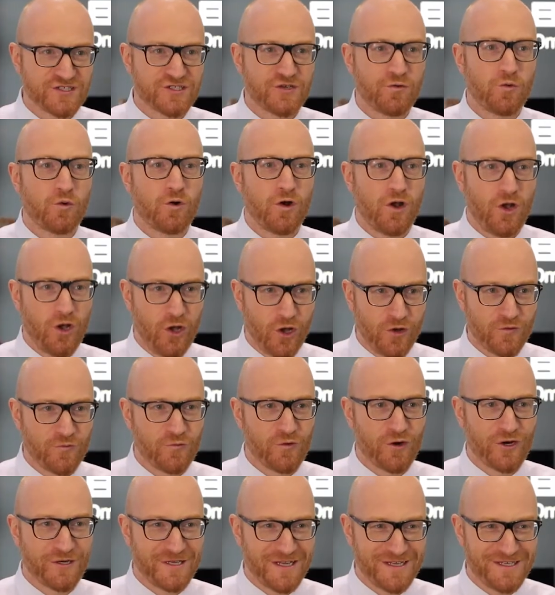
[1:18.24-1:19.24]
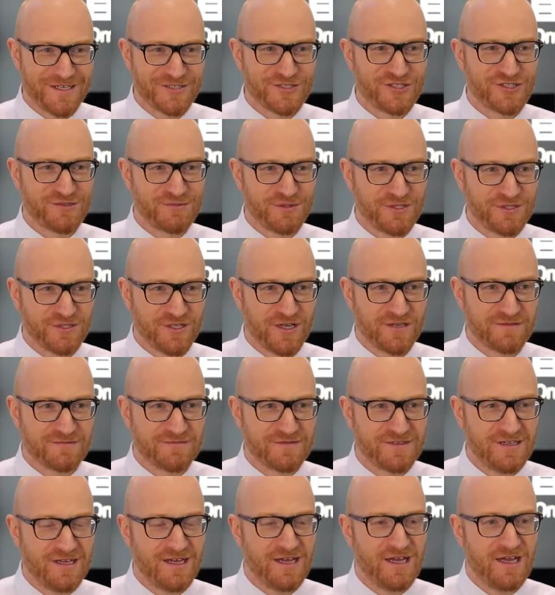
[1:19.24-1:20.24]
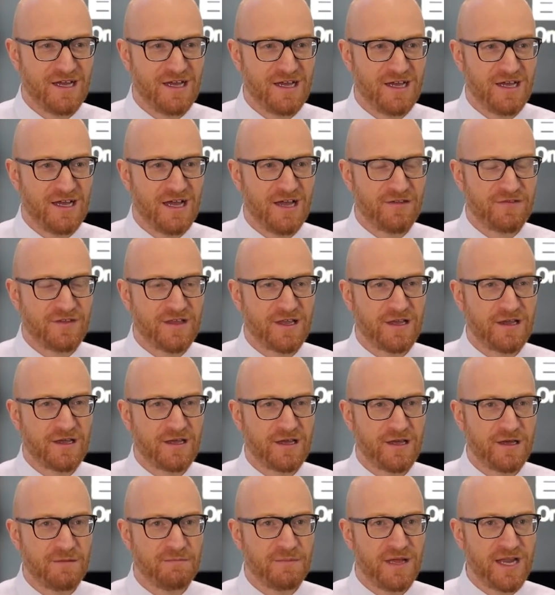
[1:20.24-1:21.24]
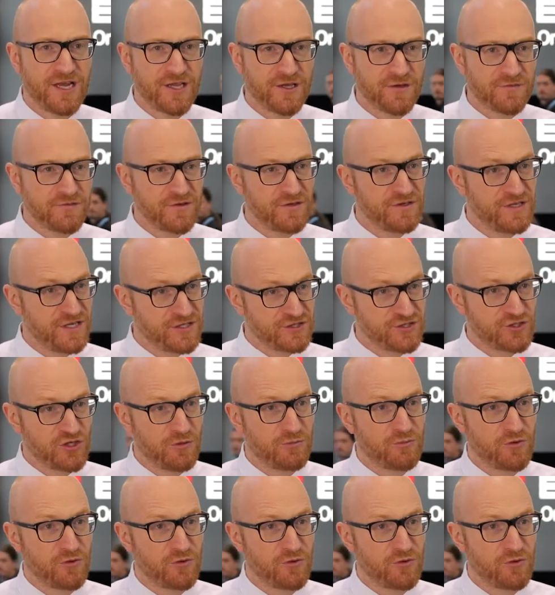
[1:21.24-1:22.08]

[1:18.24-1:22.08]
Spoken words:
there's a lot of work that needs to be done. I think many of the digital